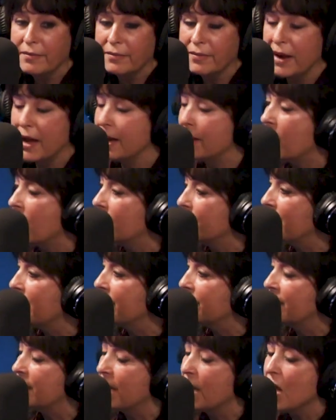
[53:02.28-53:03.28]
I call him
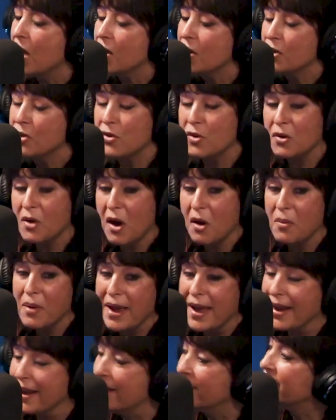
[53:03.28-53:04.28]
Anthony. You go
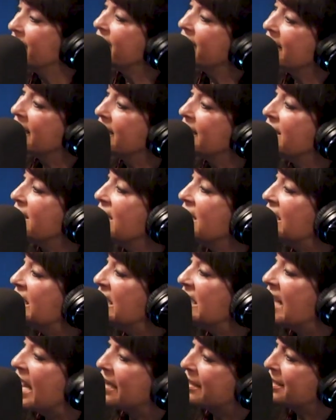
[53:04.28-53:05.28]
in. And if there's seats,
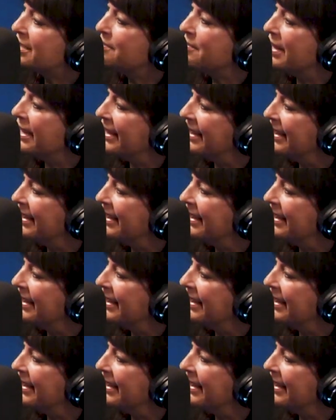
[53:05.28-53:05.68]
text me.